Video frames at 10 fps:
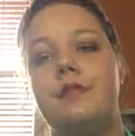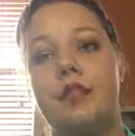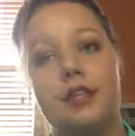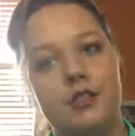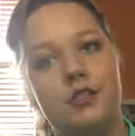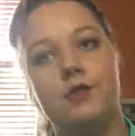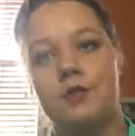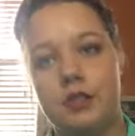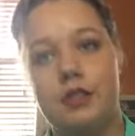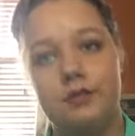he's a
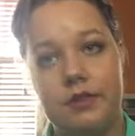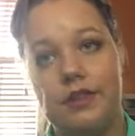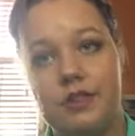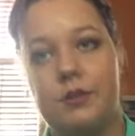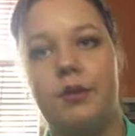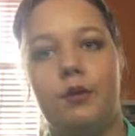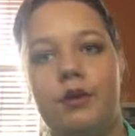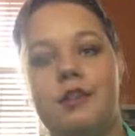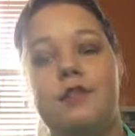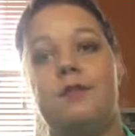really, really sweet
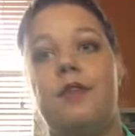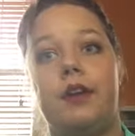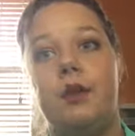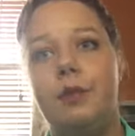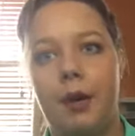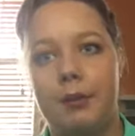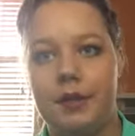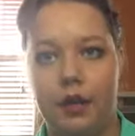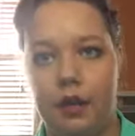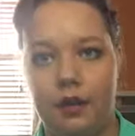horse. He's very puppy
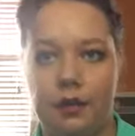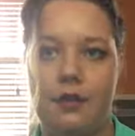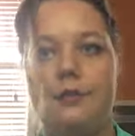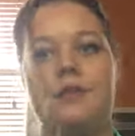dog.